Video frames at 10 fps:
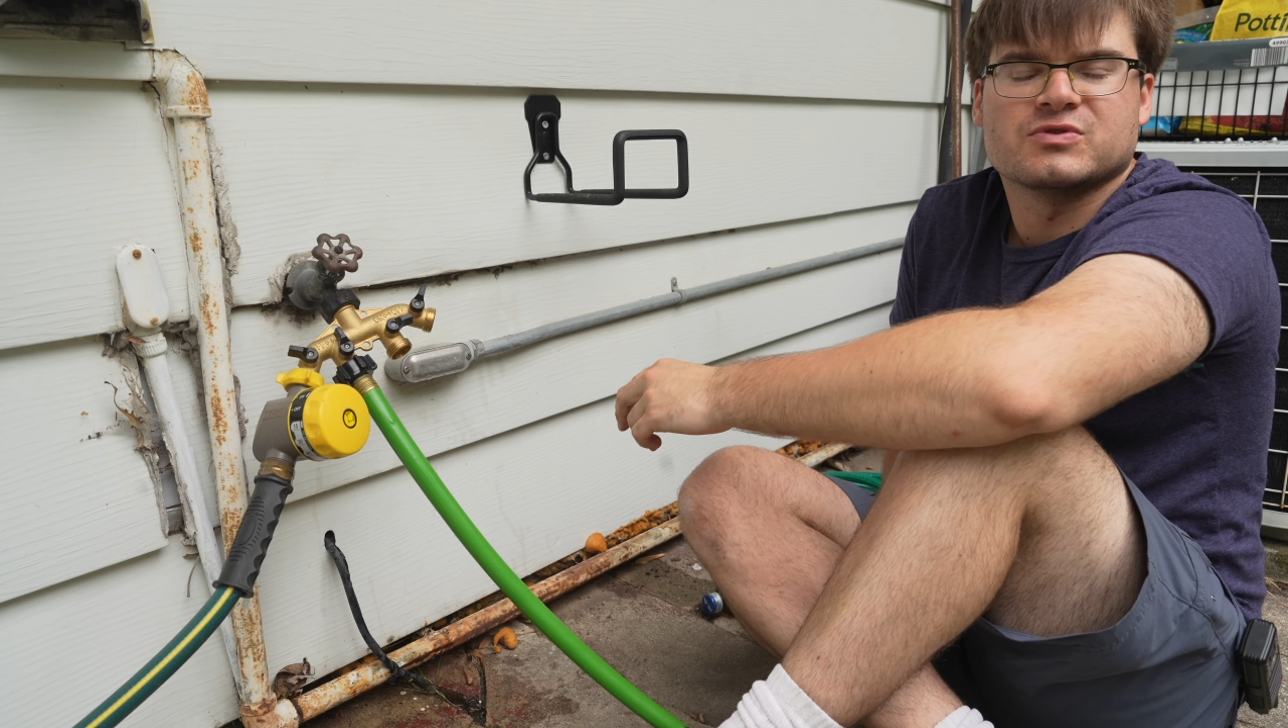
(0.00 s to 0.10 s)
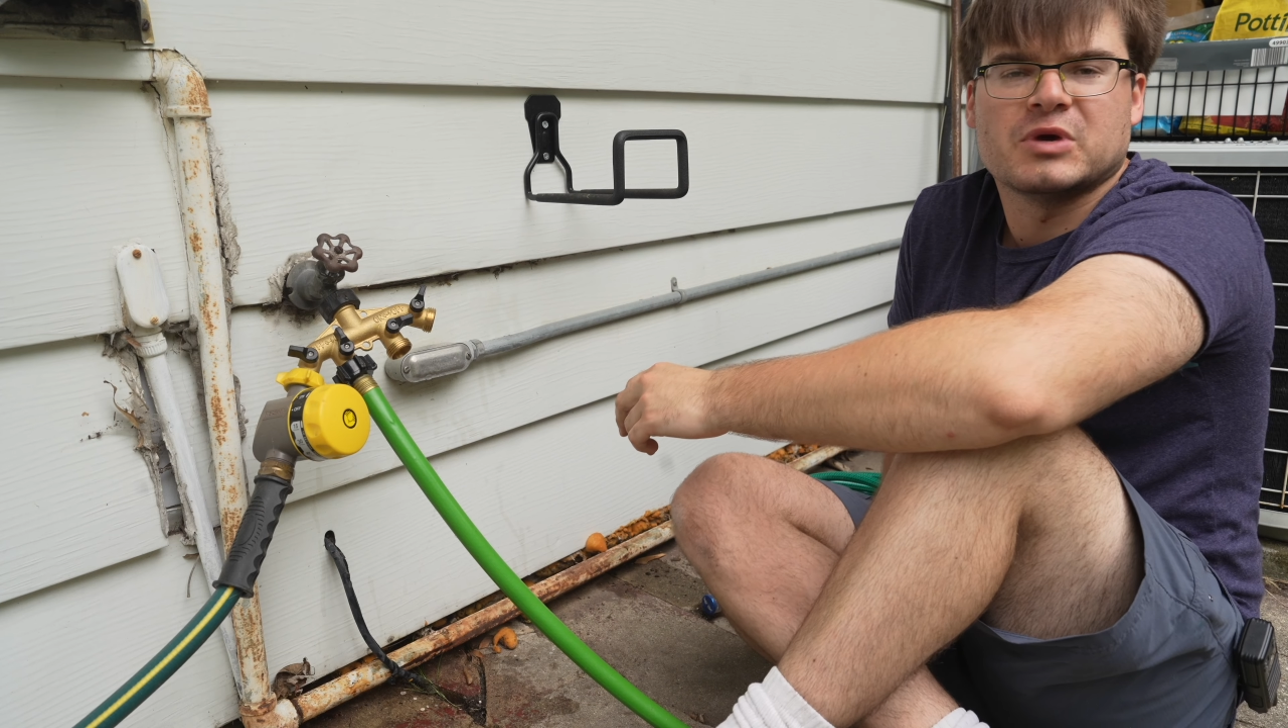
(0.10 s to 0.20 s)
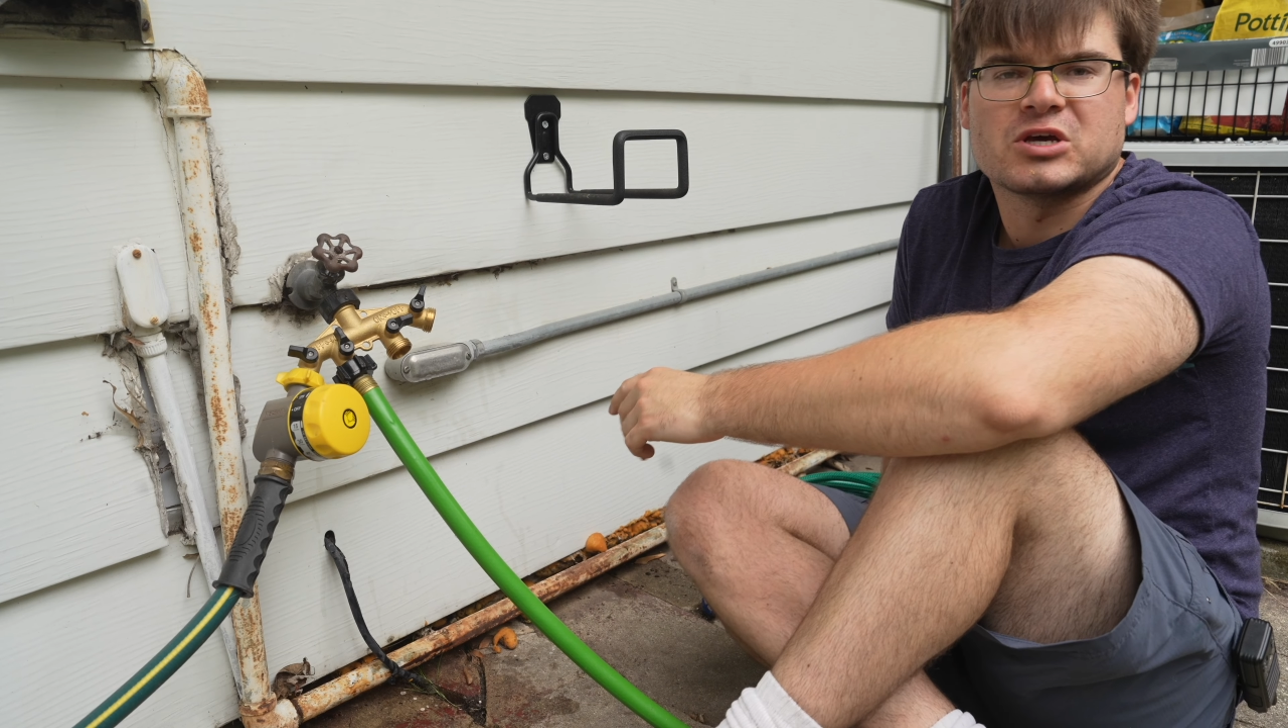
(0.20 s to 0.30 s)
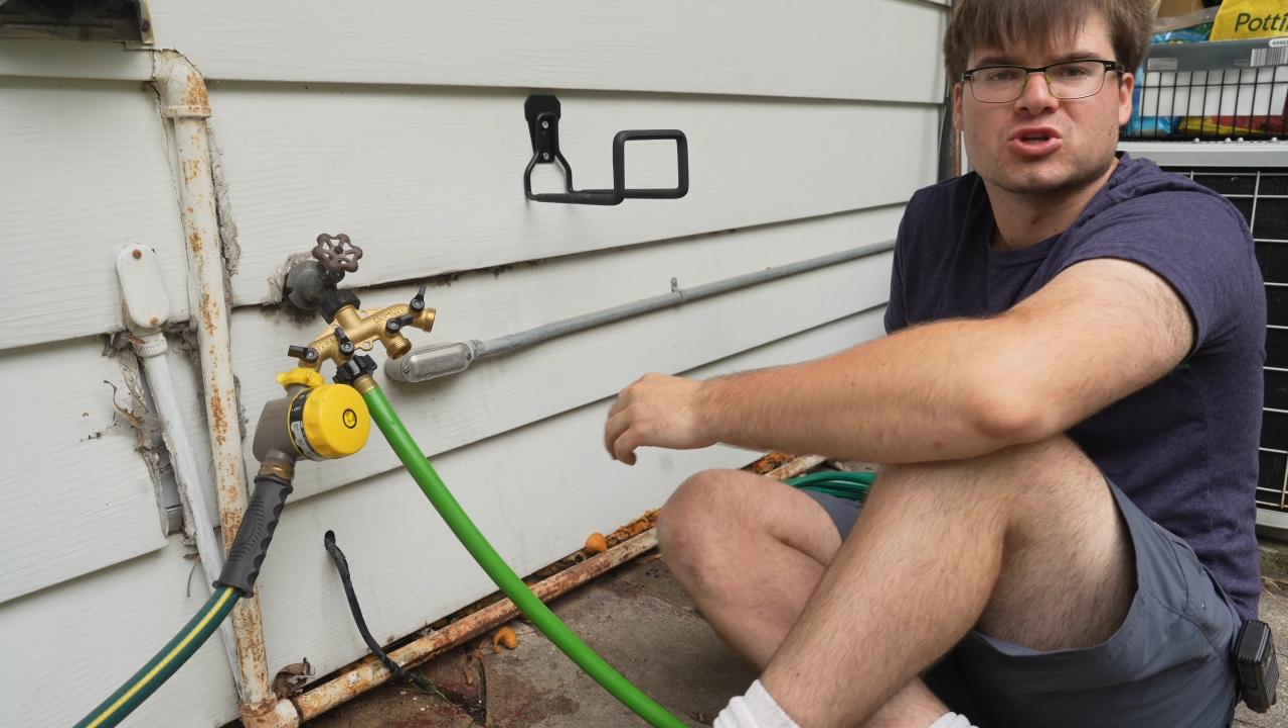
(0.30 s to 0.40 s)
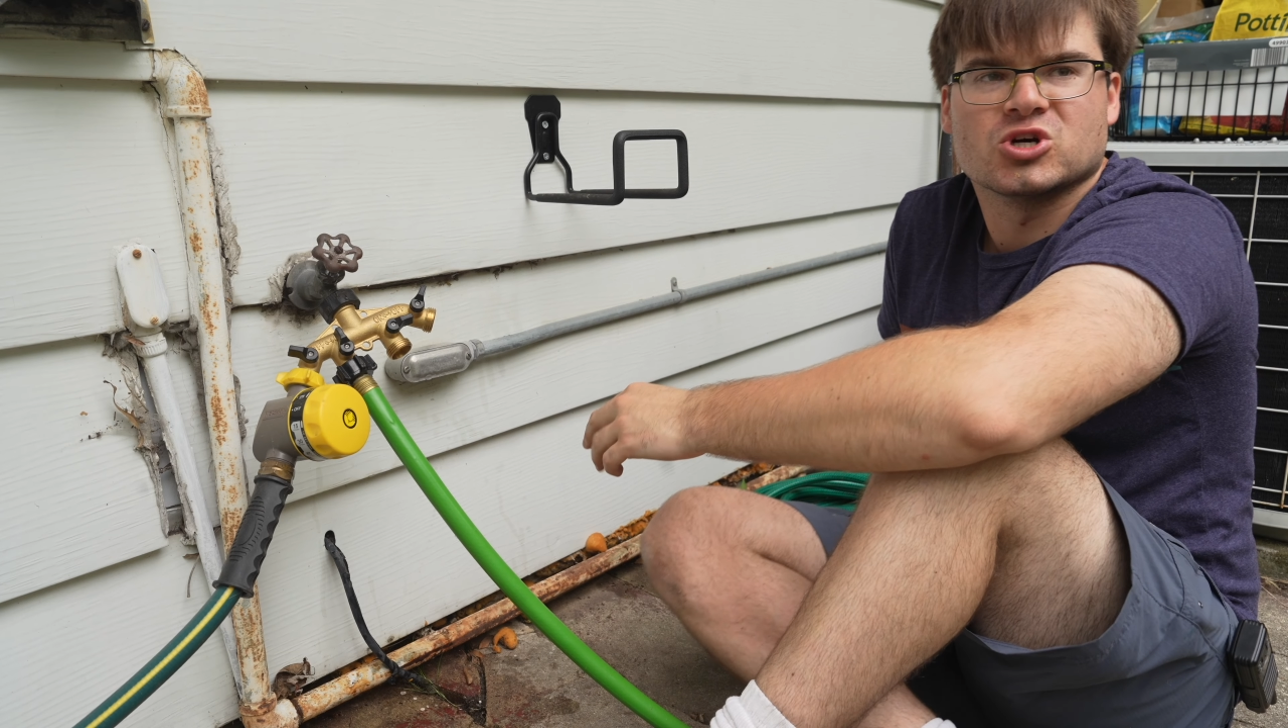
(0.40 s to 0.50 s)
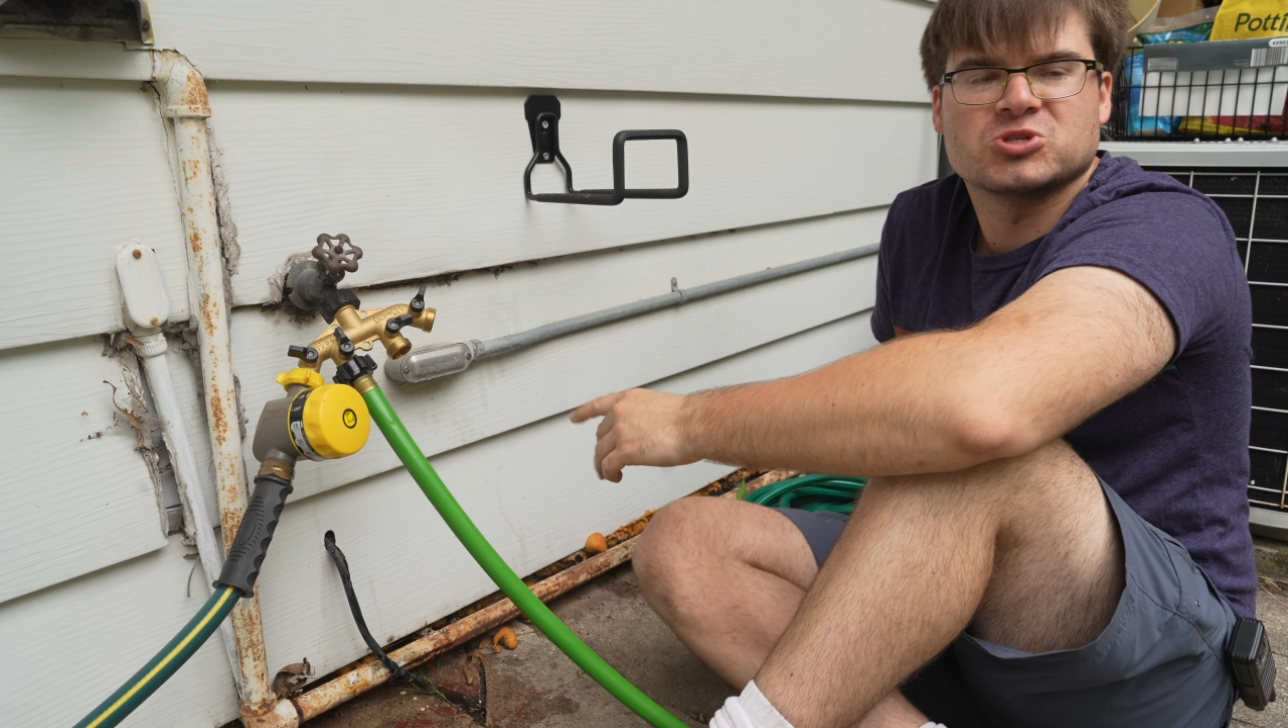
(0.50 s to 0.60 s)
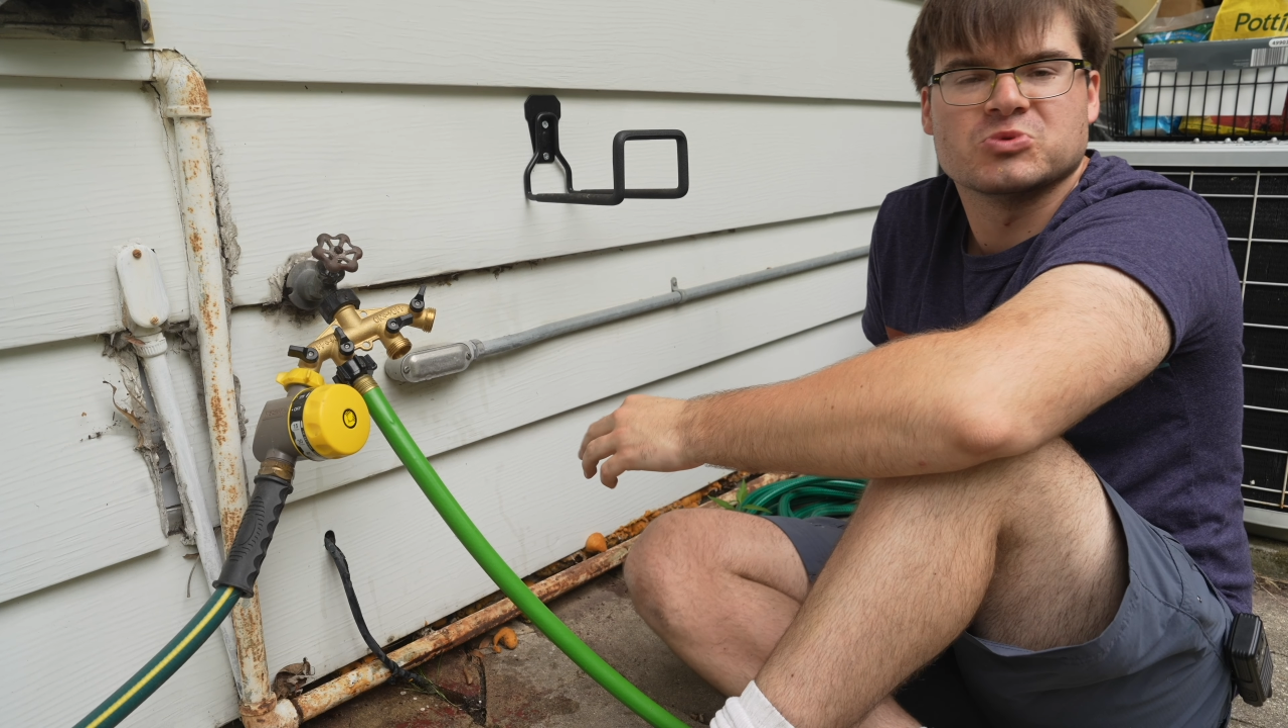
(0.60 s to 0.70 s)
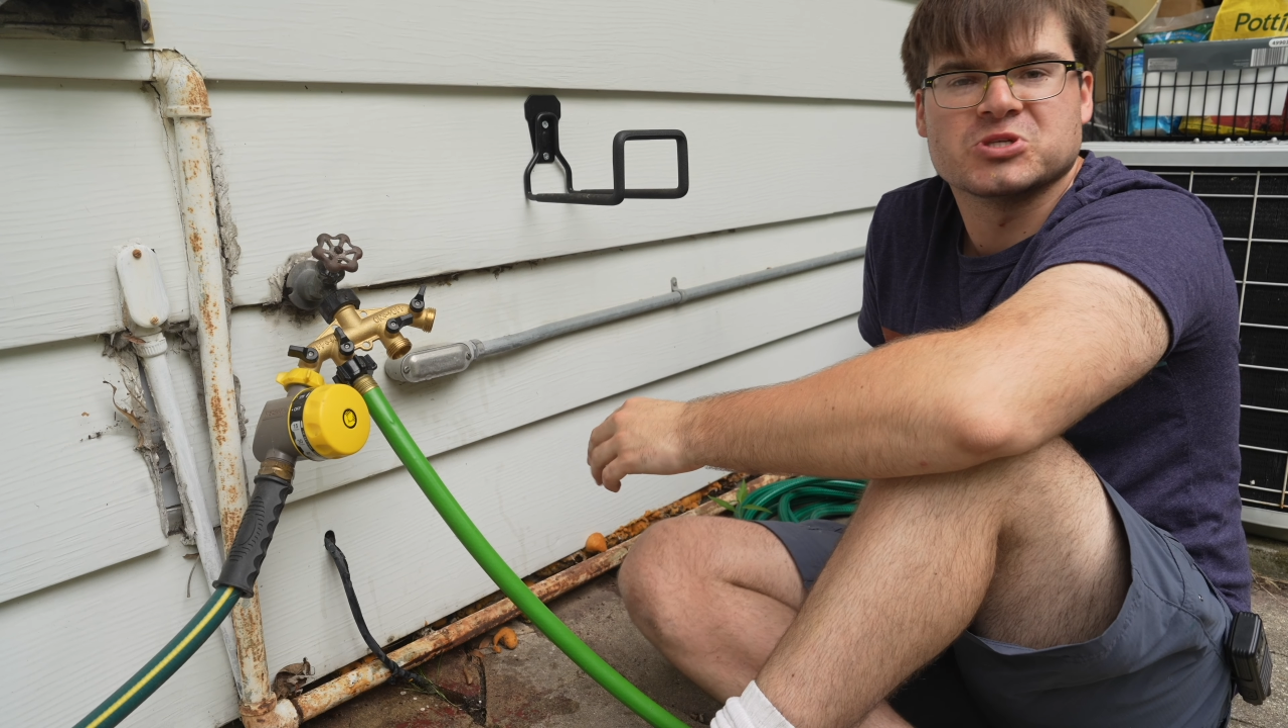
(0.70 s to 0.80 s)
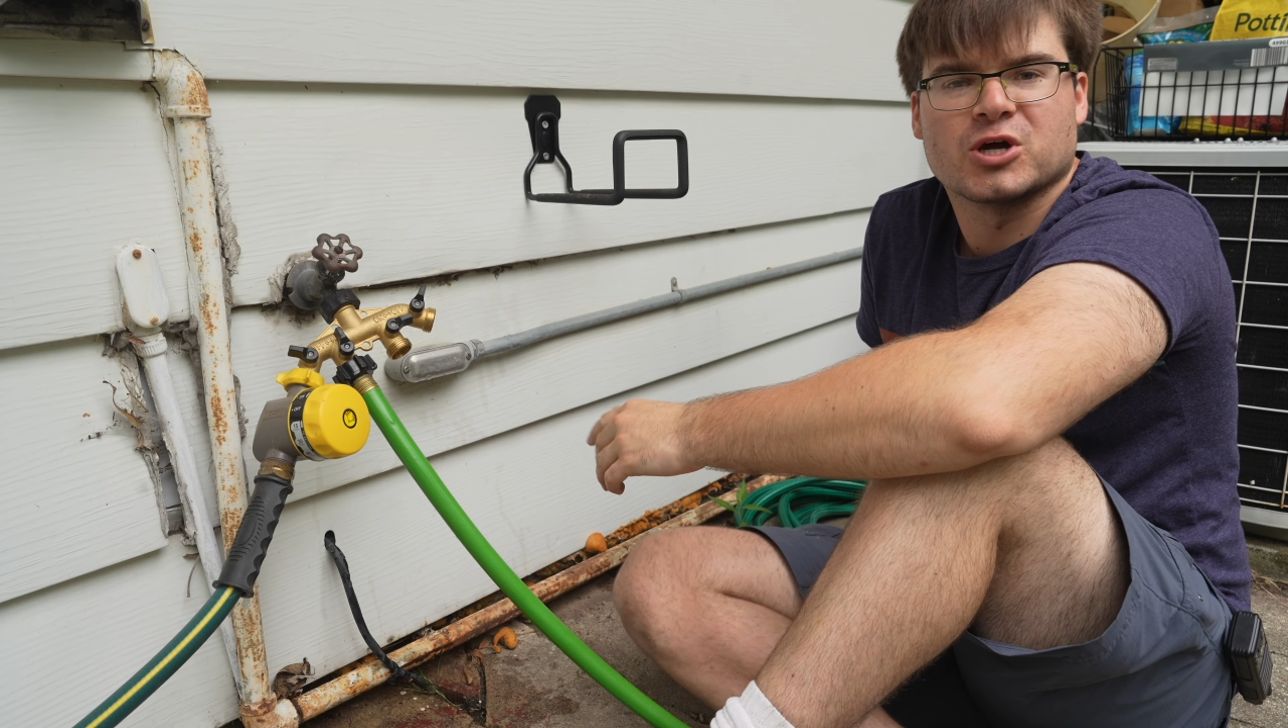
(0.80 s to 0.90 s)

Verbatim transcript: to make adjustments